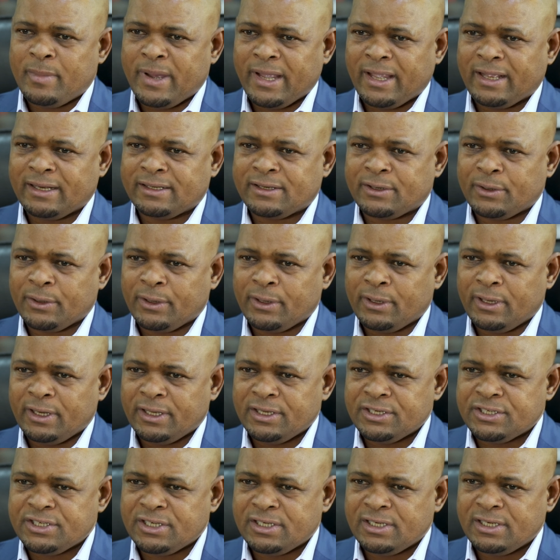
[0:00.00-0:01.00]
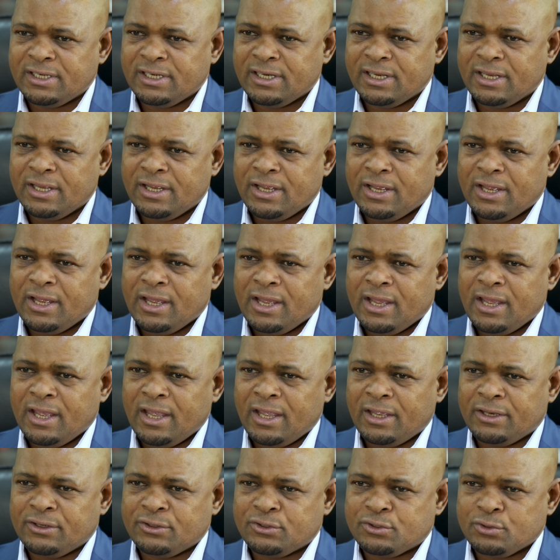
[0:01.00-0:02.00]
market regulation
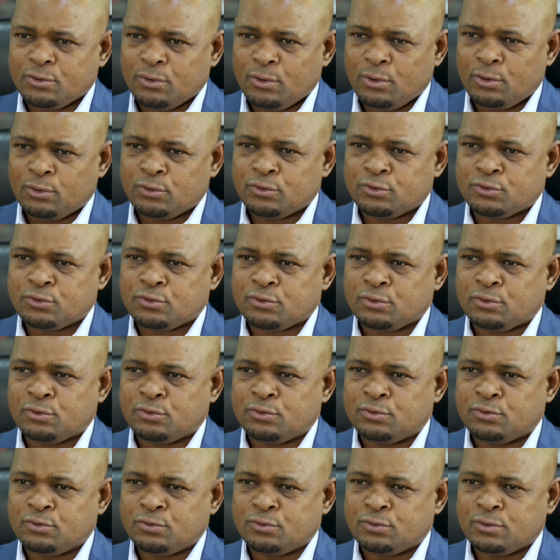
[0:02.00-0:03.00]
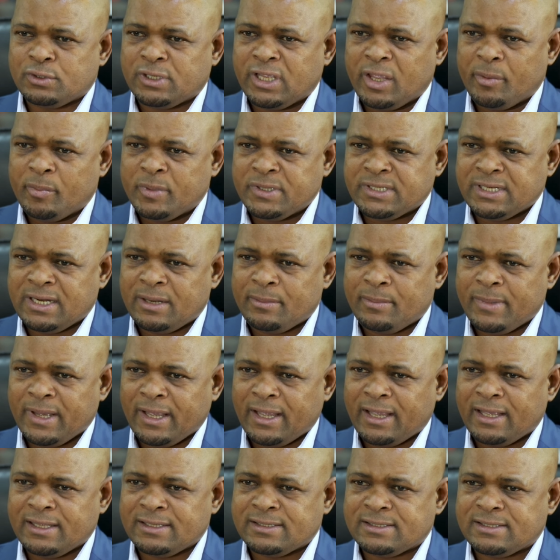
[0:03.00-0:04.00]
and to also do capital
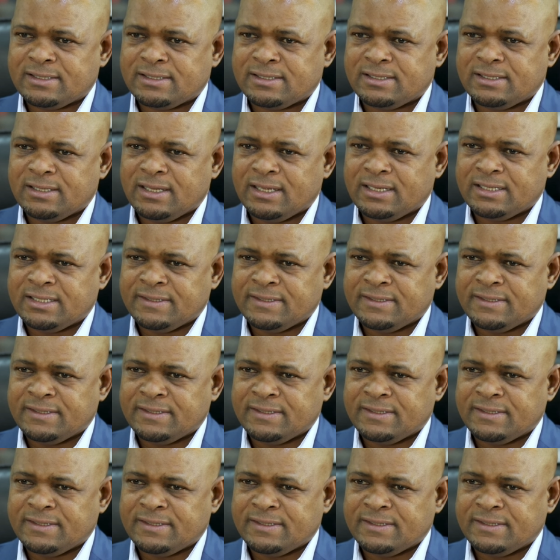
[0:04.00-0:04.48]
markets